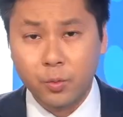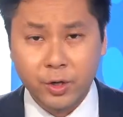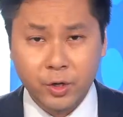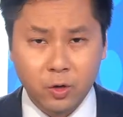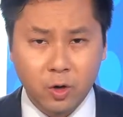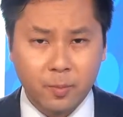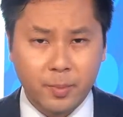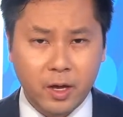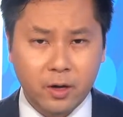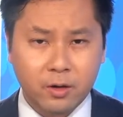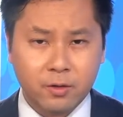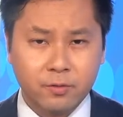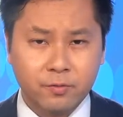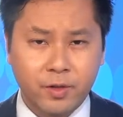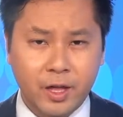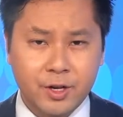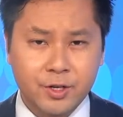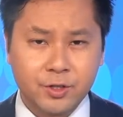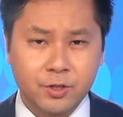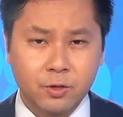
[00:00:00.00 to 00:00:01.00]
We know about
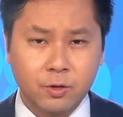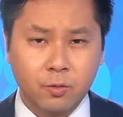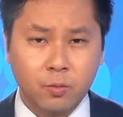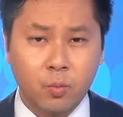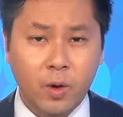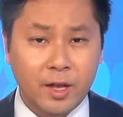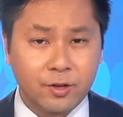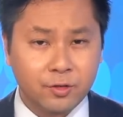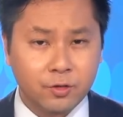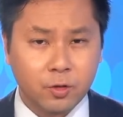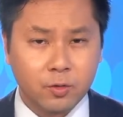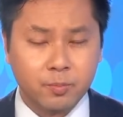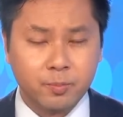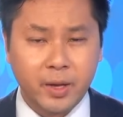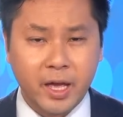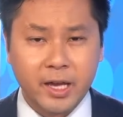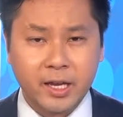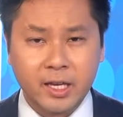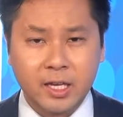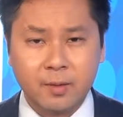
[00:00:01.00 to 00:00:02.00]
conventional Western
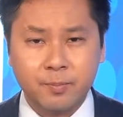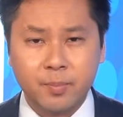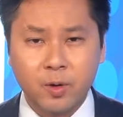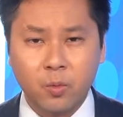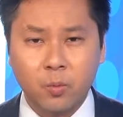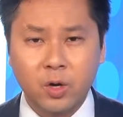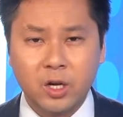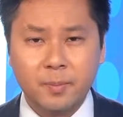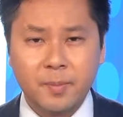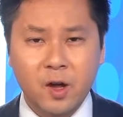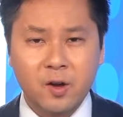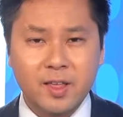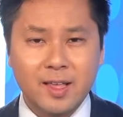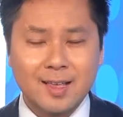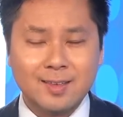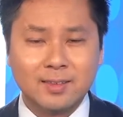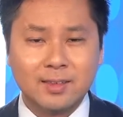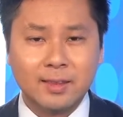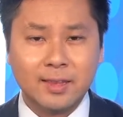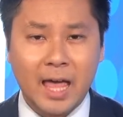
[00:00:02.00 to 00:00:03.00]
banking, but what about
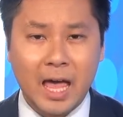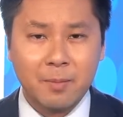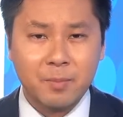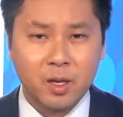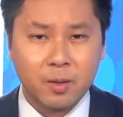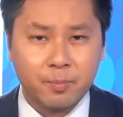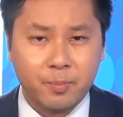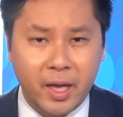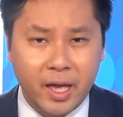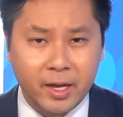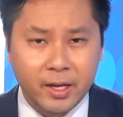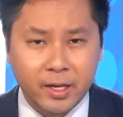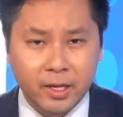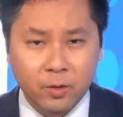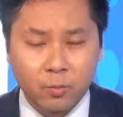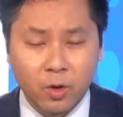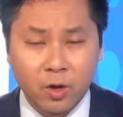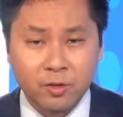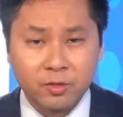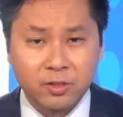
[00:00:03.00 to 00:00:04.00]
Islamic
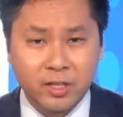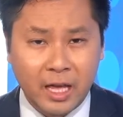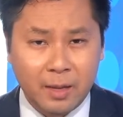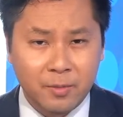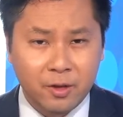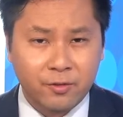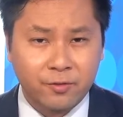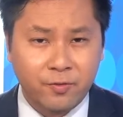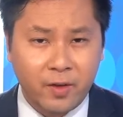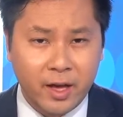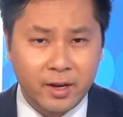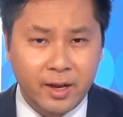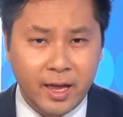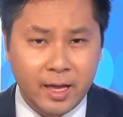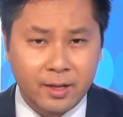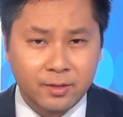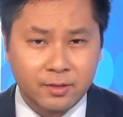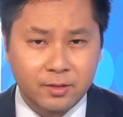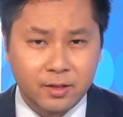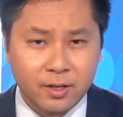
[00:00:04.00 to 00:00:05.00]
banking? Well, Islamic
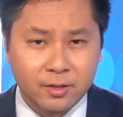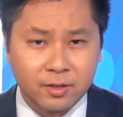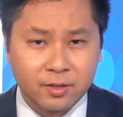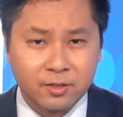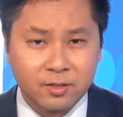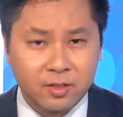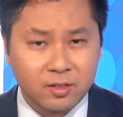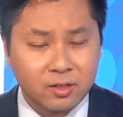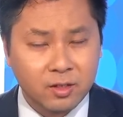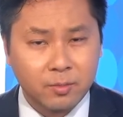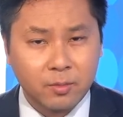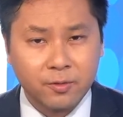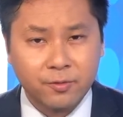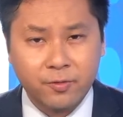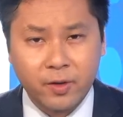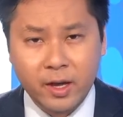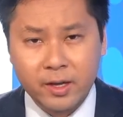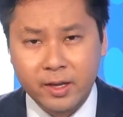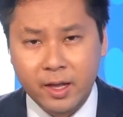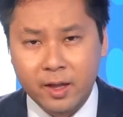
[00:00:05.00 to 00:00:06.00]
finance is a system of
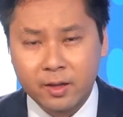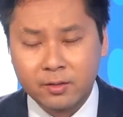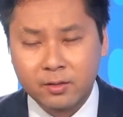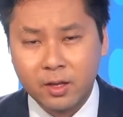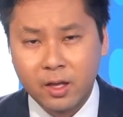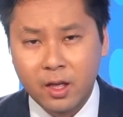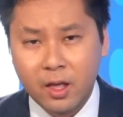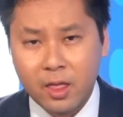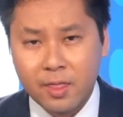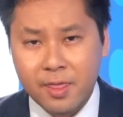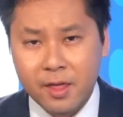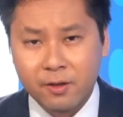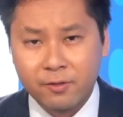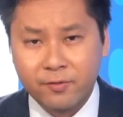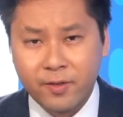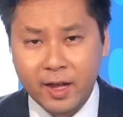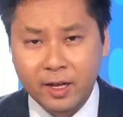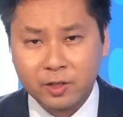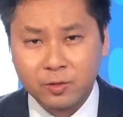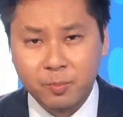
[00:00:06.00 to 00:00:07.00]
finance that
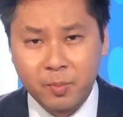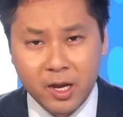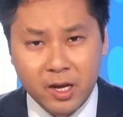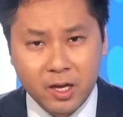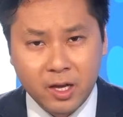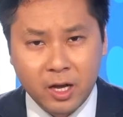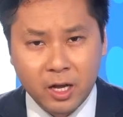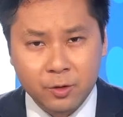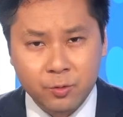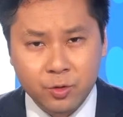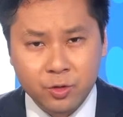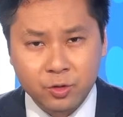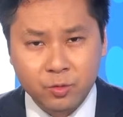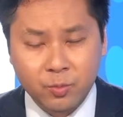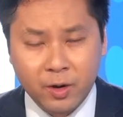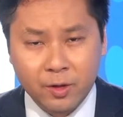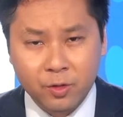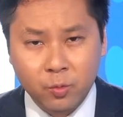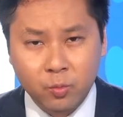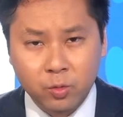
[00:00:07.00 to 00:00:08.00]
affects many countries
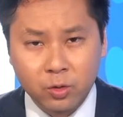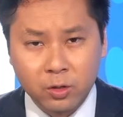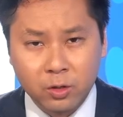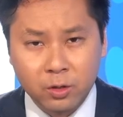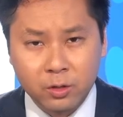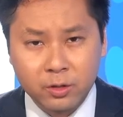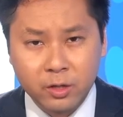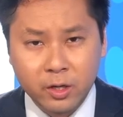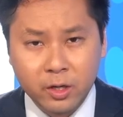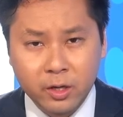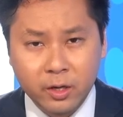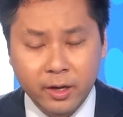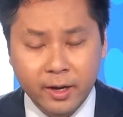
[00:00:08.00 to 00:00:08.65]
around the world.